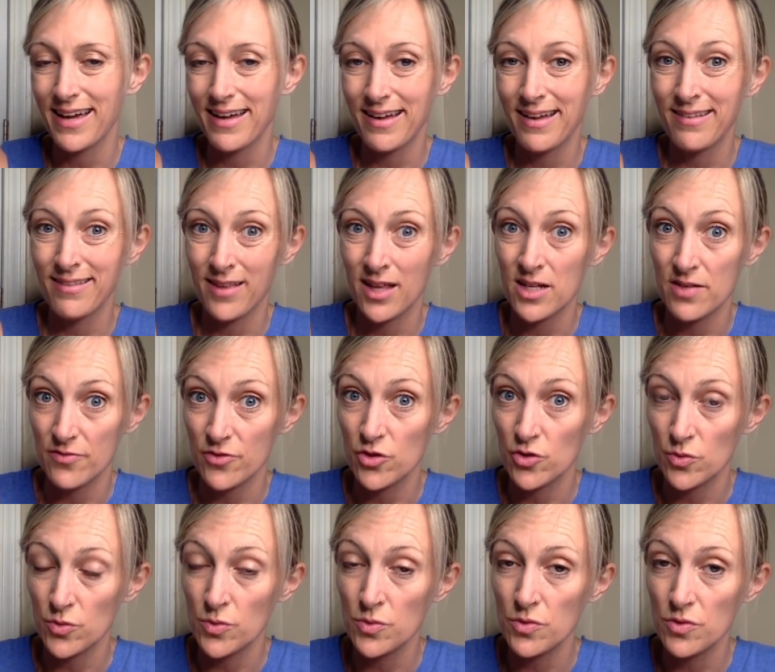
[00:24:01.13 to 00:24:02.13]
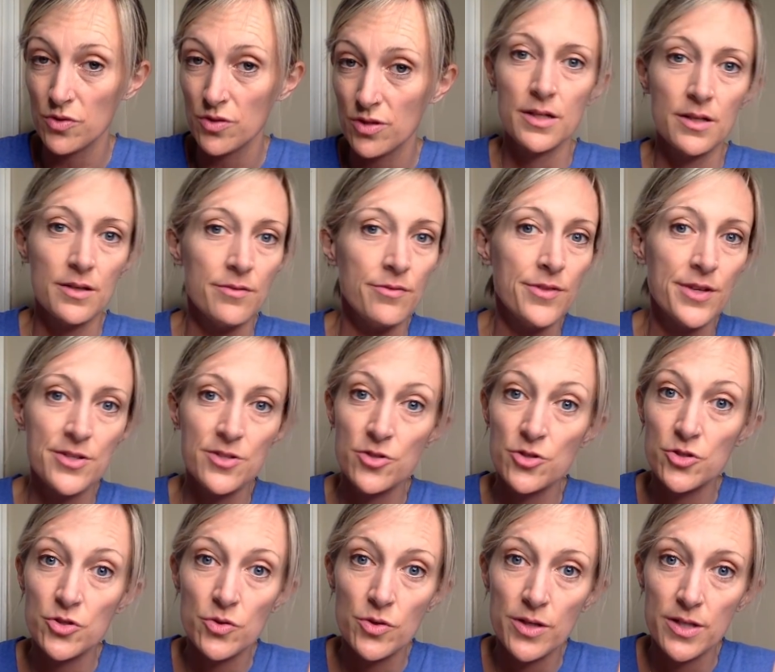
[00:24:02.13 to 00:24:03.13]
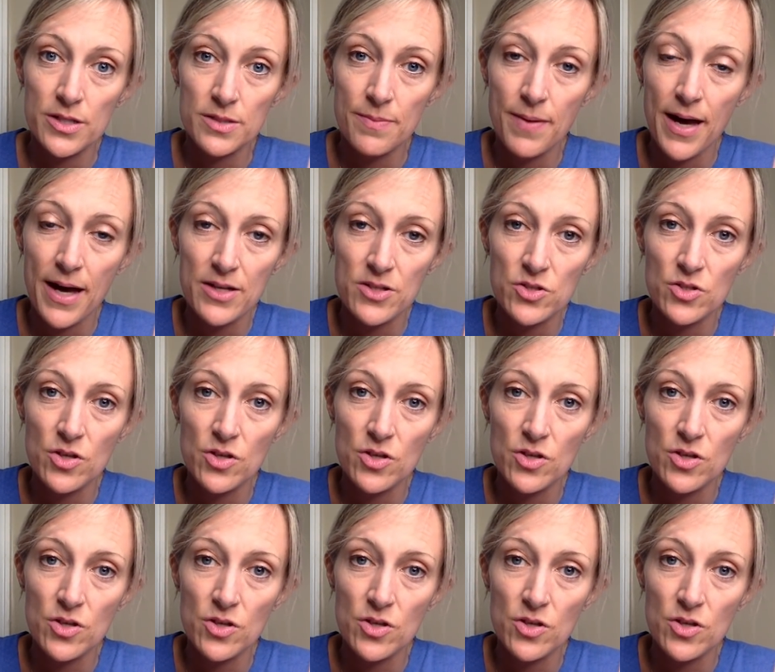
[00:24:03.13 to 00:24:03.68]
a lot of truth. These are stories passed